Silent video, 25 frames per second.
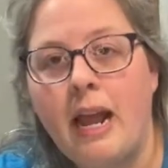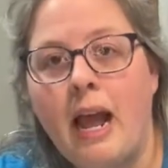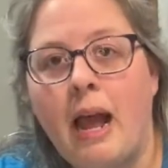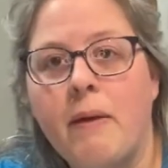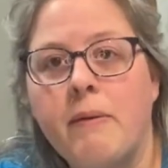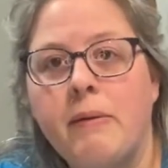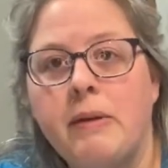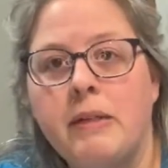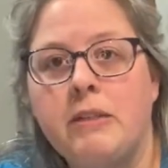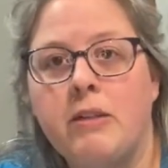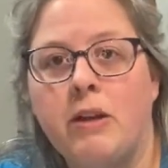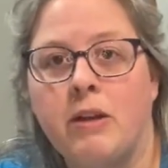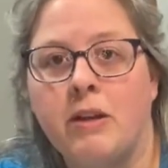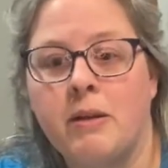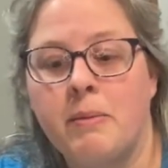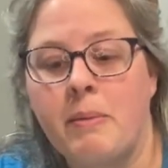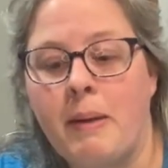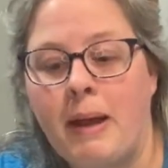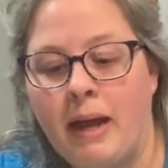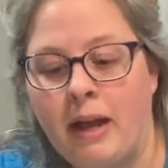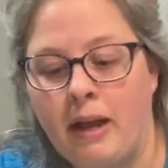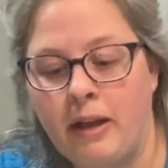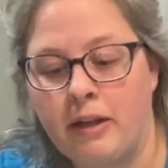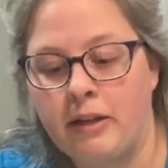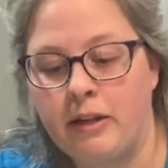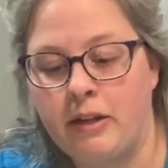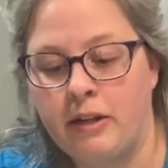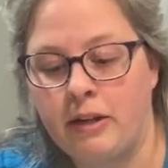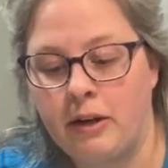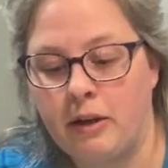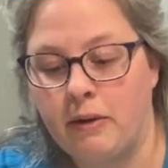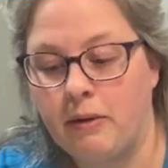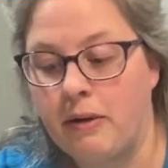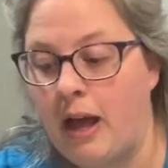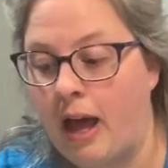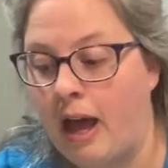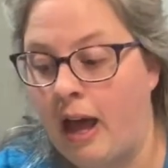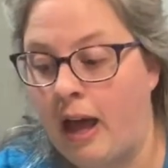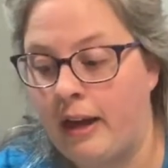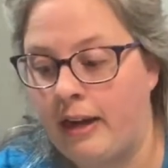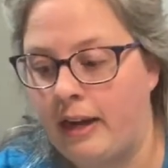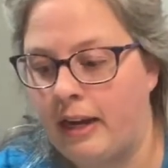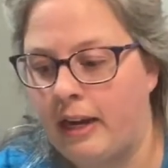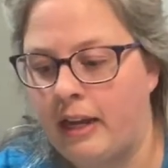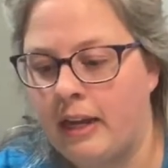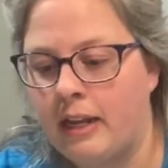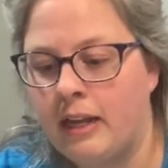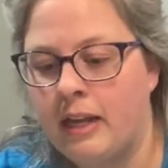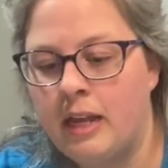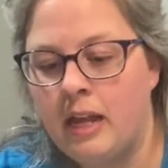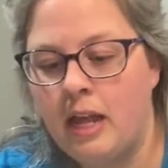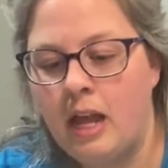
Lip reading: I want to talk about, cutting.